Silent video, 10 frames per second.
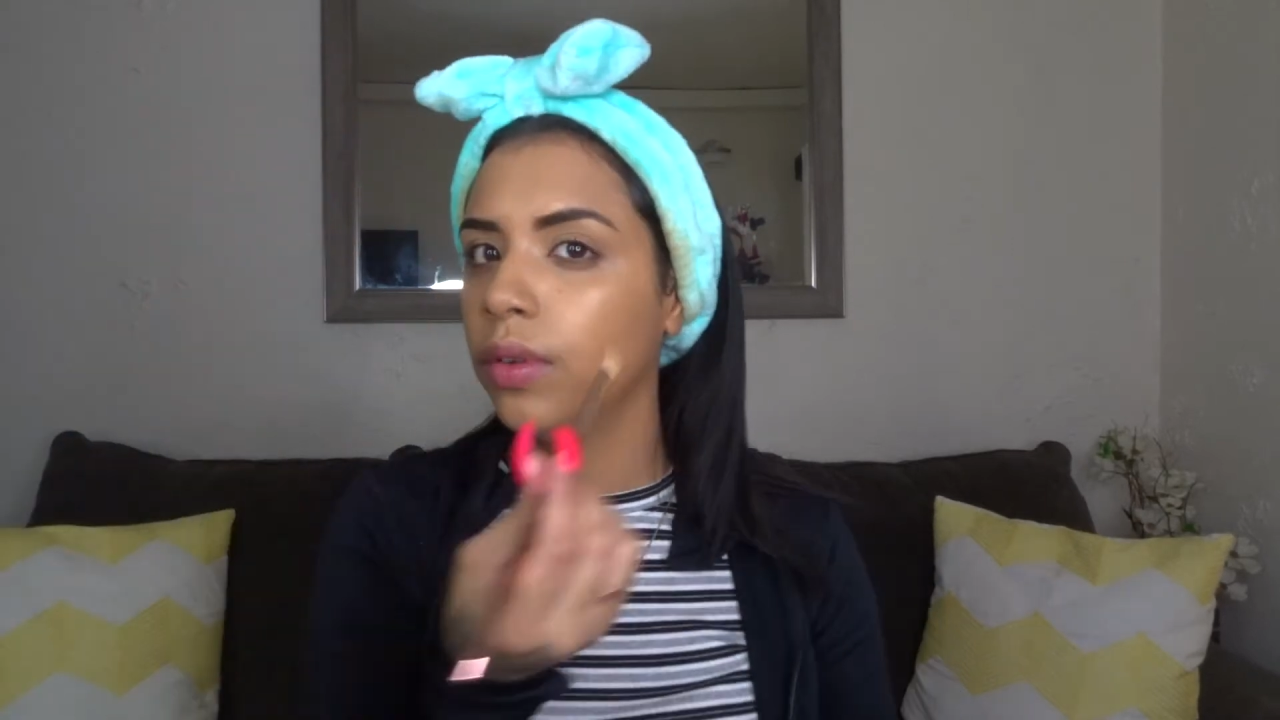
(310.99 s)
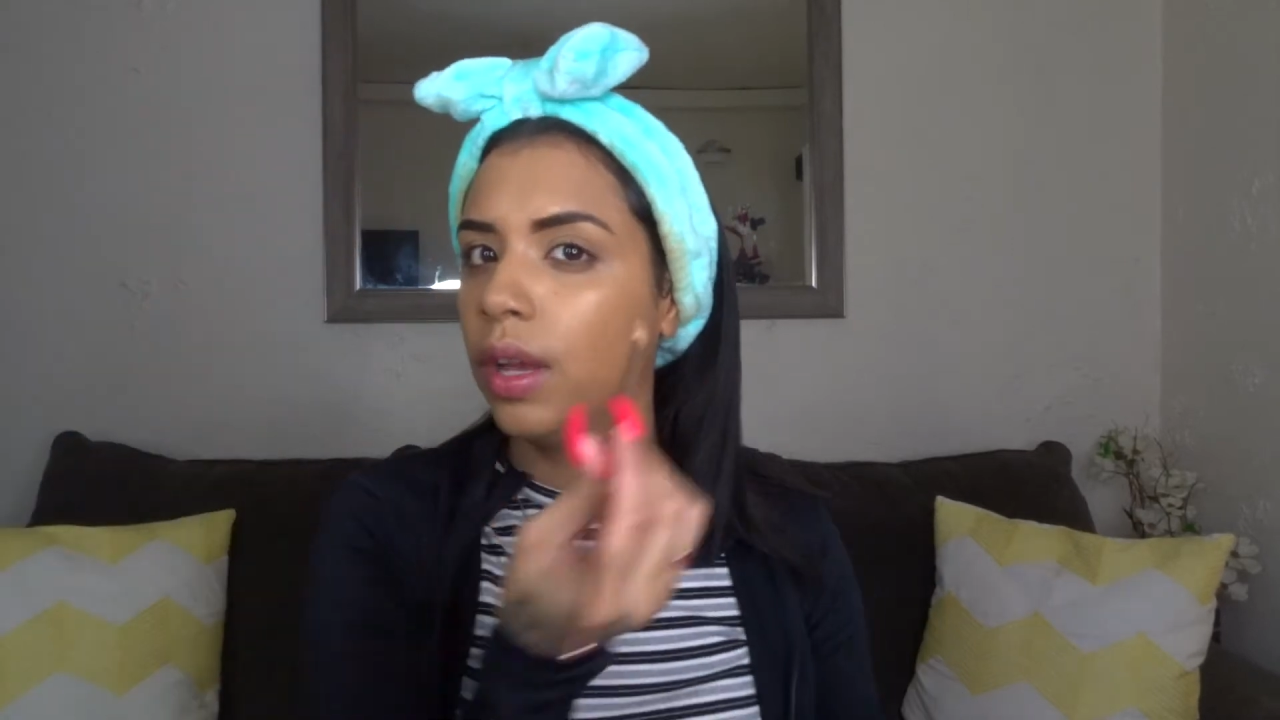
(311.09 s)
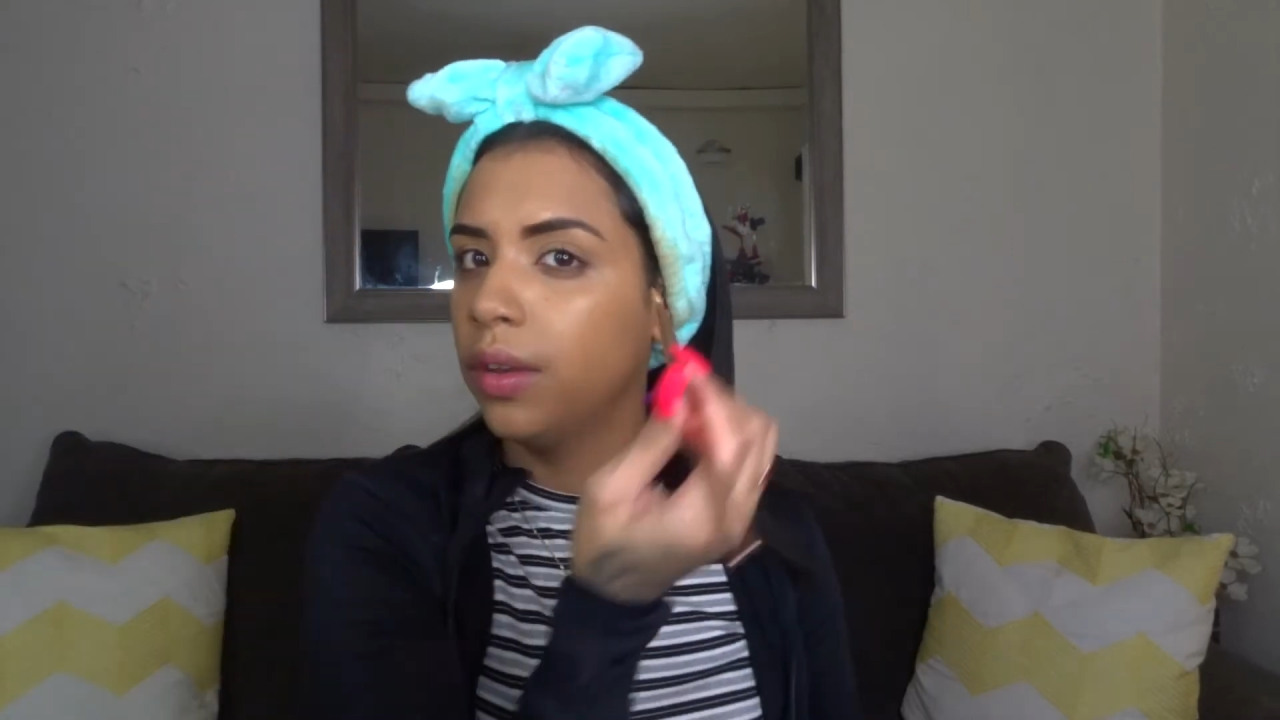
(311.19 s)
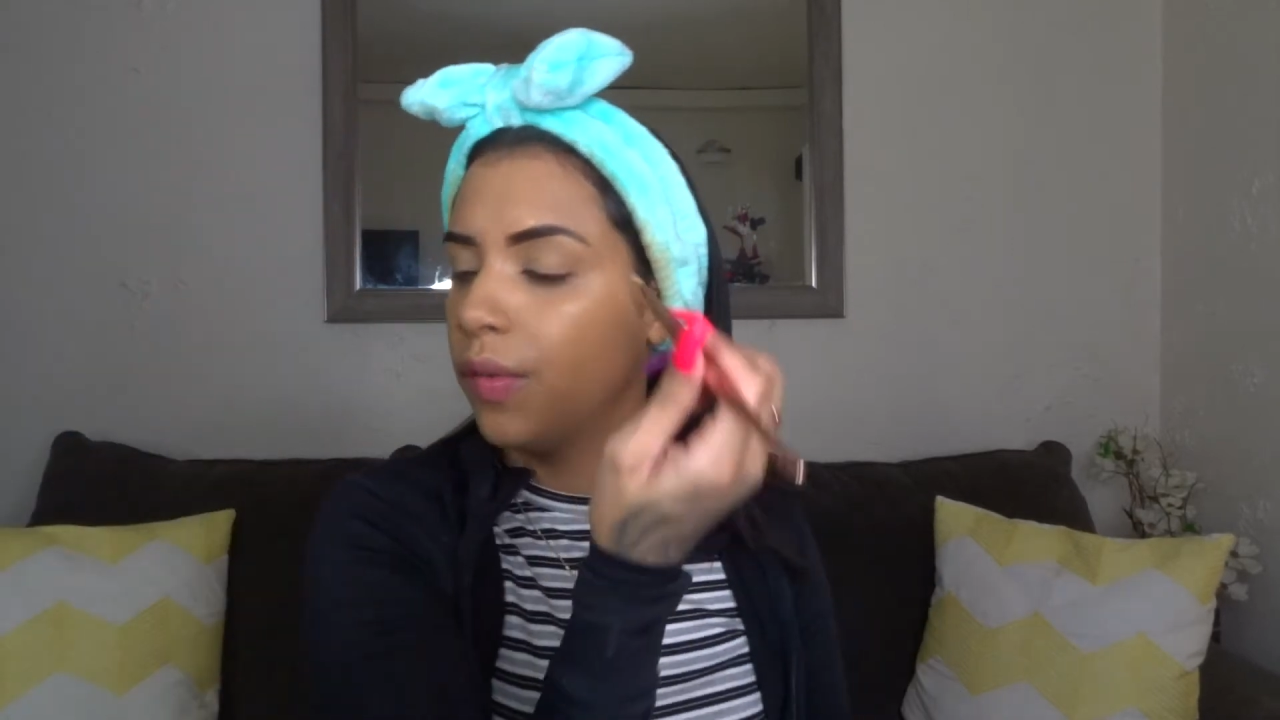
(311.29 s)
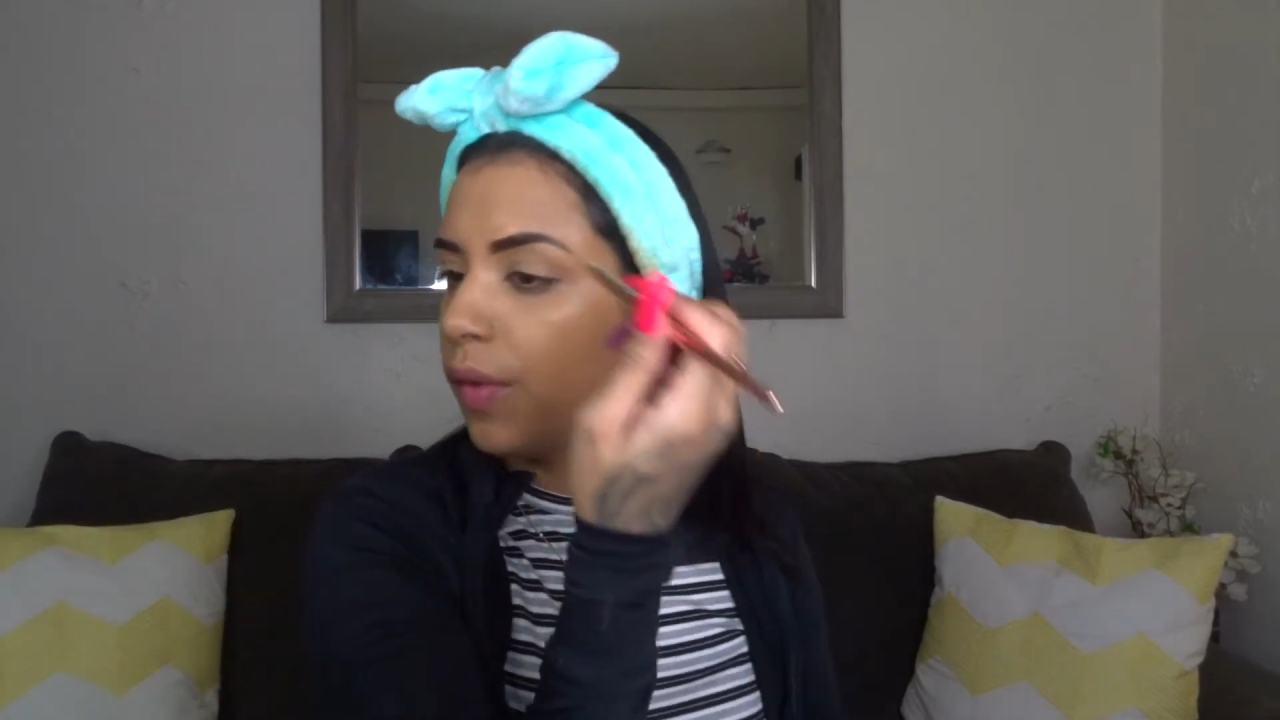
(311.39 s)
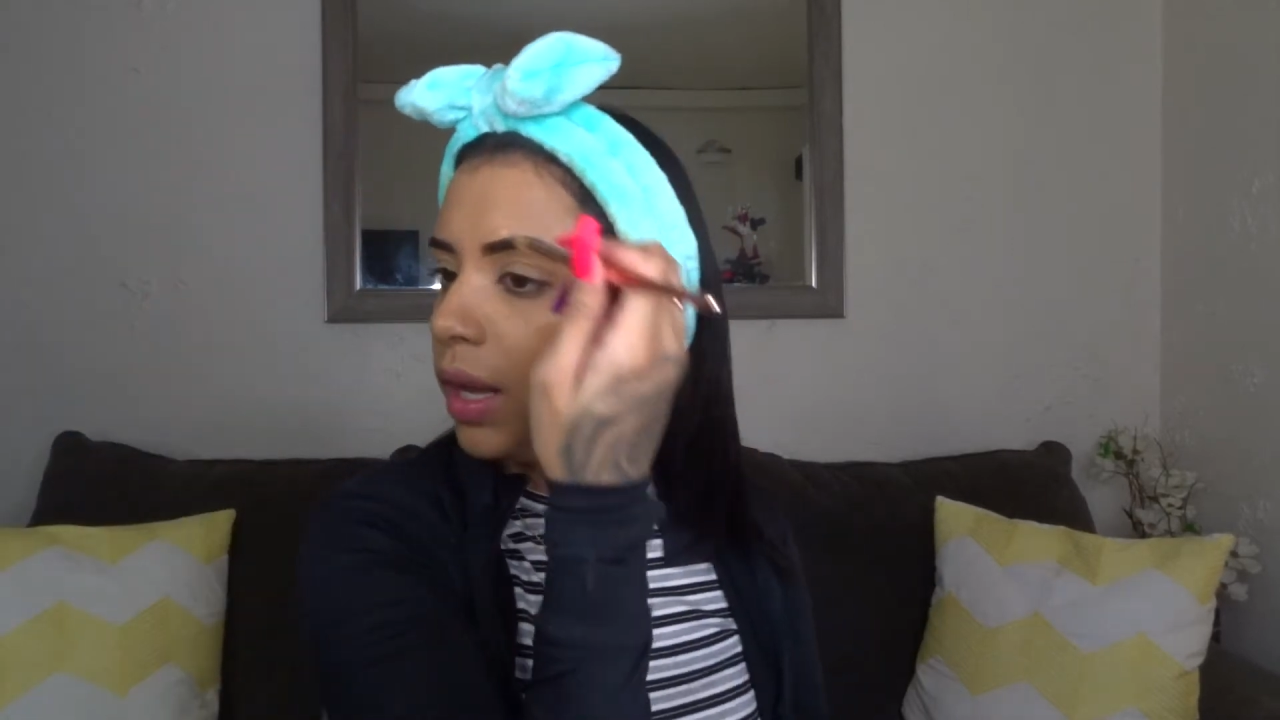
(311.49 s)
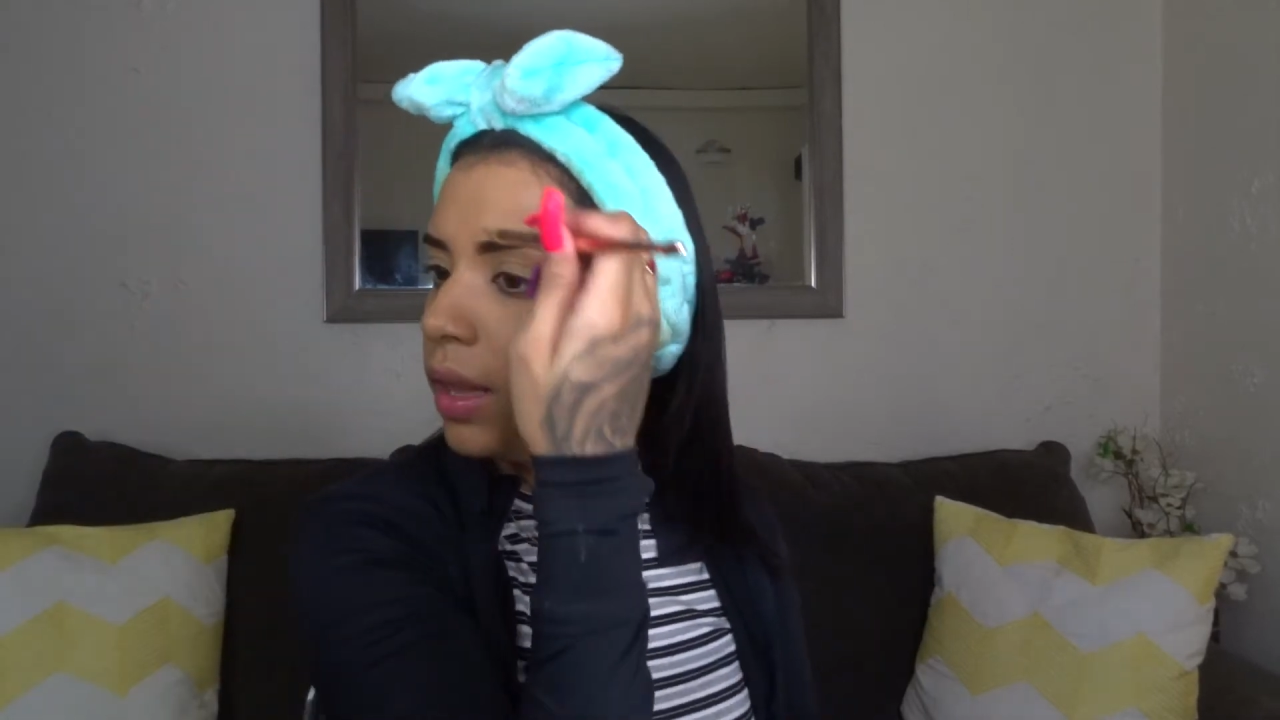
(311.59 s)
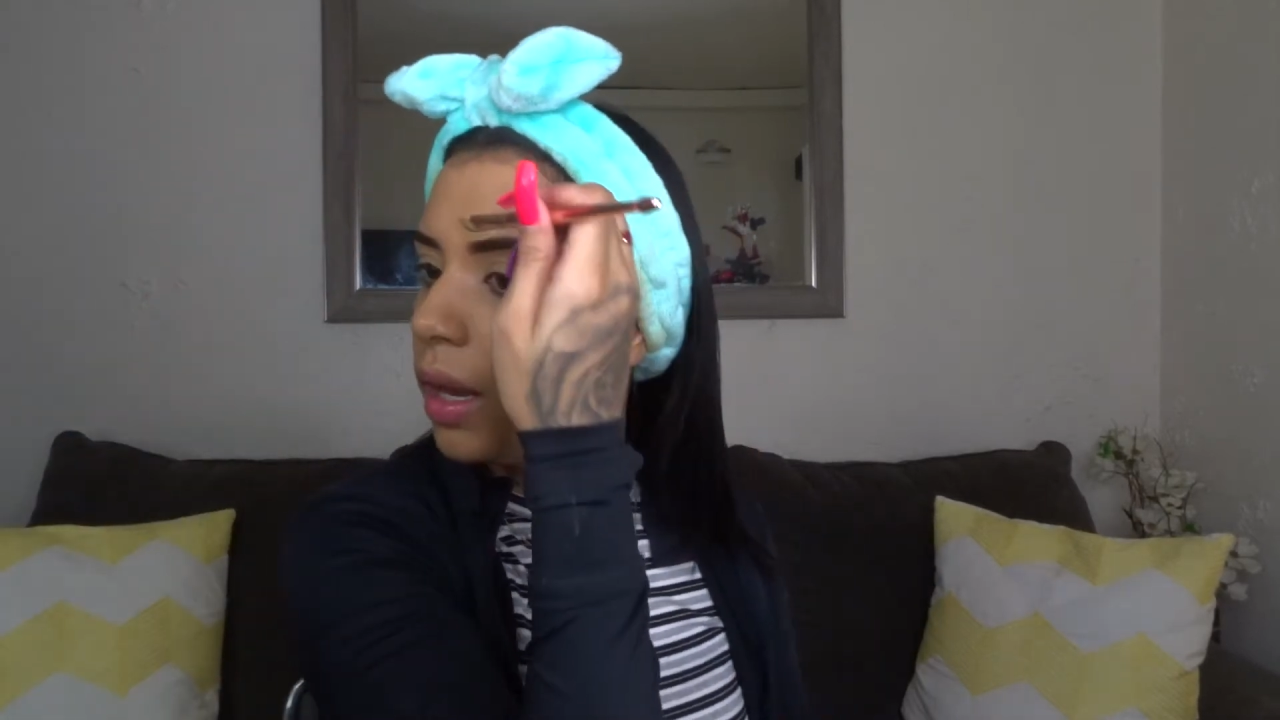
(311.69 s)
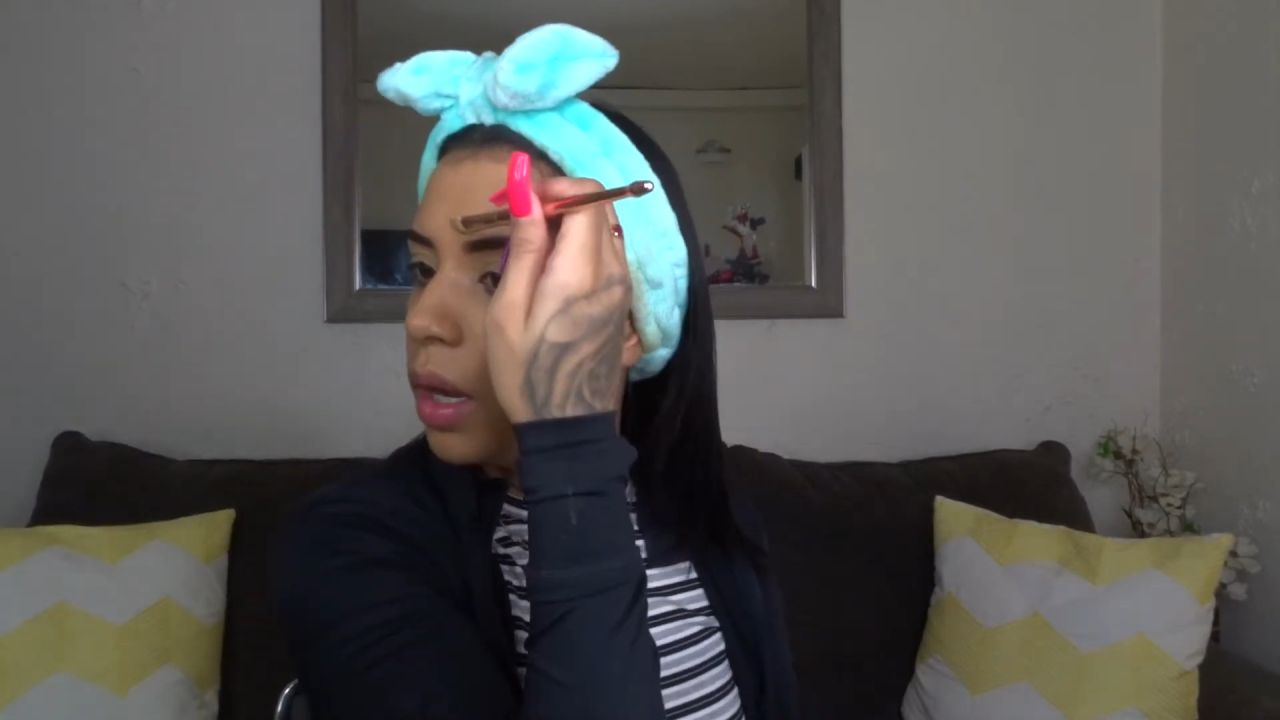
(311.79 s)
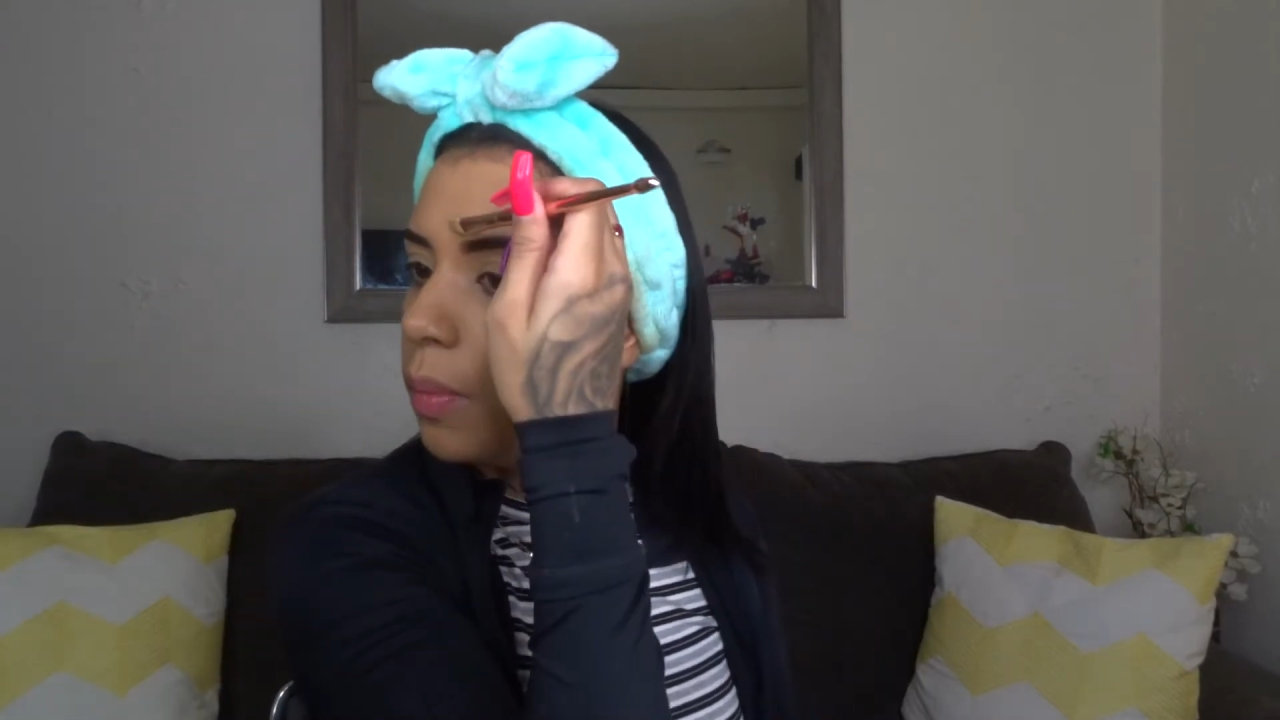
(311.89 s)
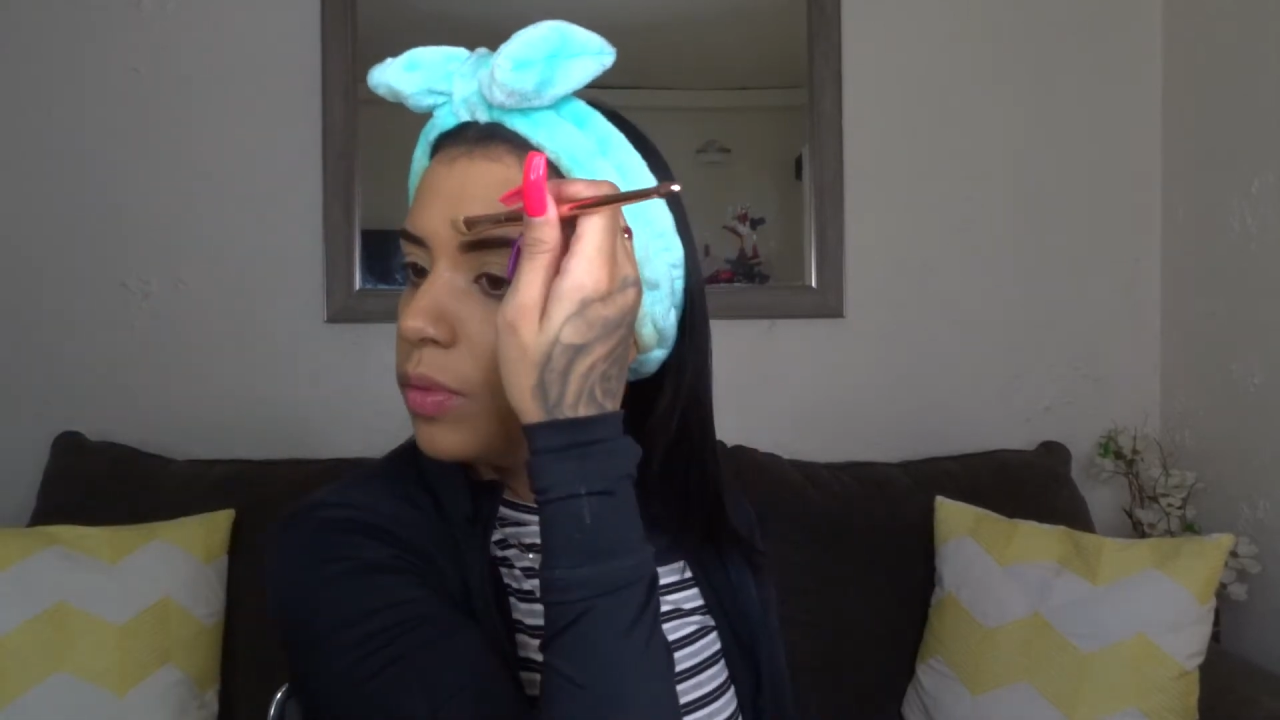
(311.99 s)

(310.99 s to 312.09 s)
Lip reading: and define that up